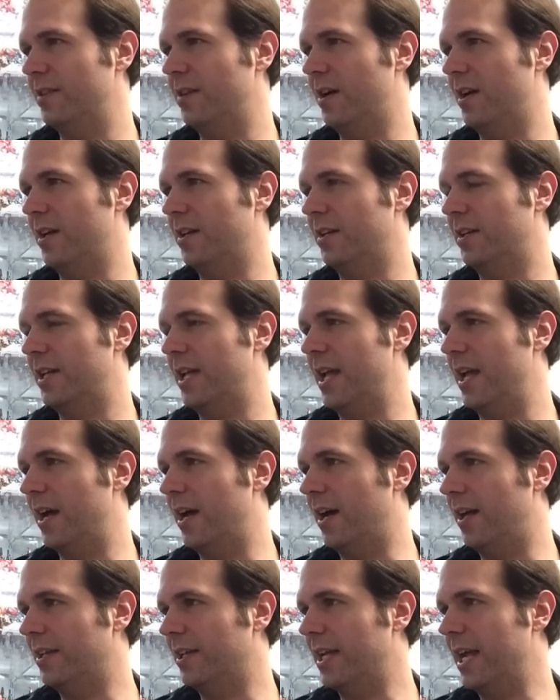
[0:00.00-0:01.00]
on
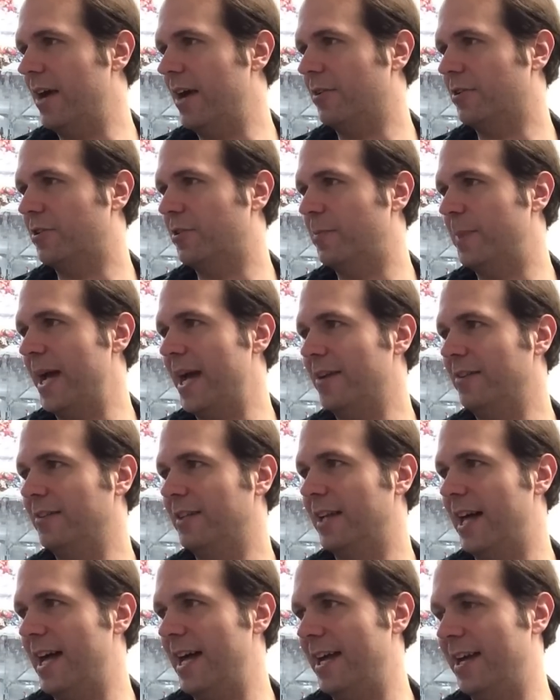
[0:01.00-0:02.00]
the character Battle
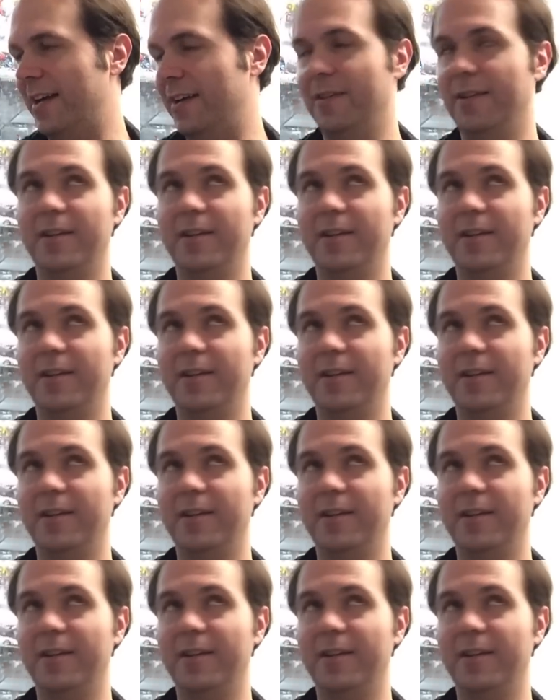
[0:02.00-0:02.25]
Gaia.